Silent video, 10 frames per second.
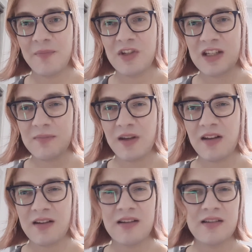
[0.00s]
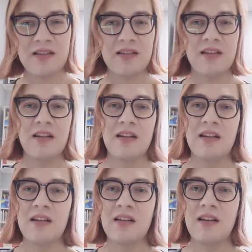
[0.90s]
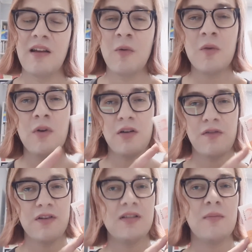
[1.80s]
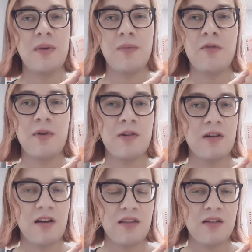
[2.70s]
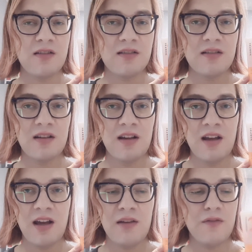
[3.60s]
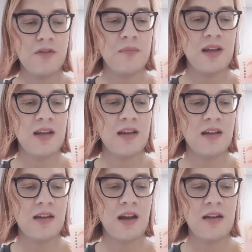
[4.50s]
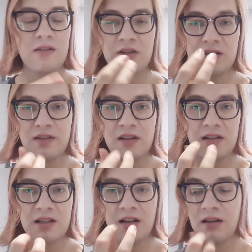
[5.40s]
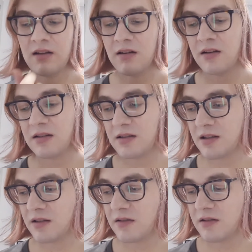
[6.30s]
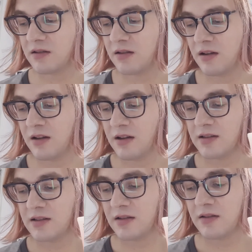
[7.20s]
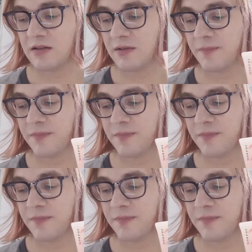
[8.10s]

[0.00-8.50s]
Just because it would work for some people but not others, and for me I can just feel the tingling on it still. So